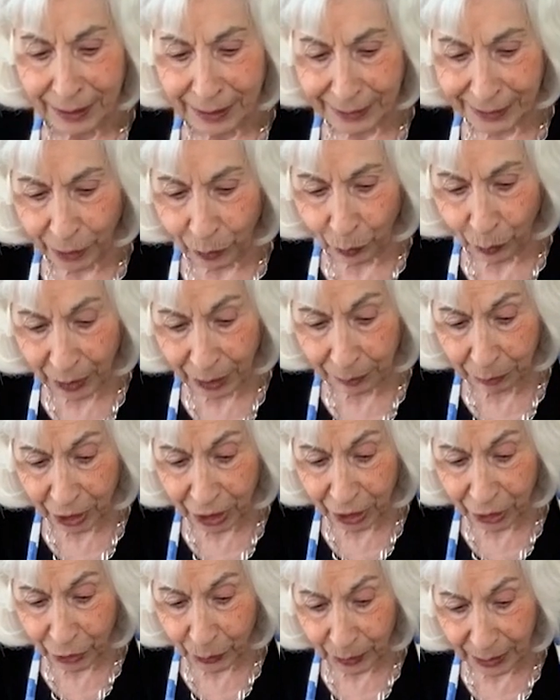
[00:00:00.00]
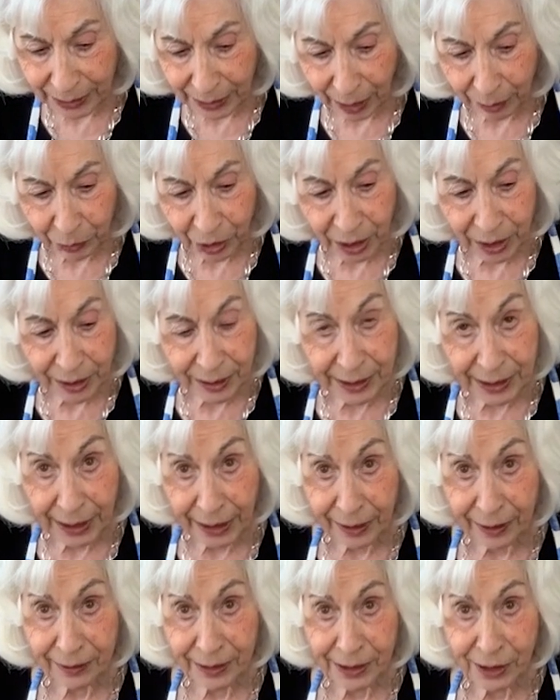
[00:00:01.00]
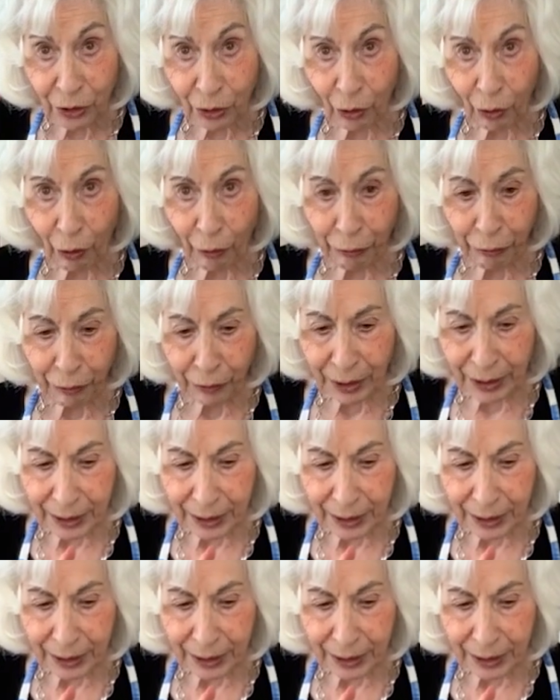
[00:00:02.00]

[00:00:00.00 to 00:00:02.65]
So what I'm going to do is I'm going to take this off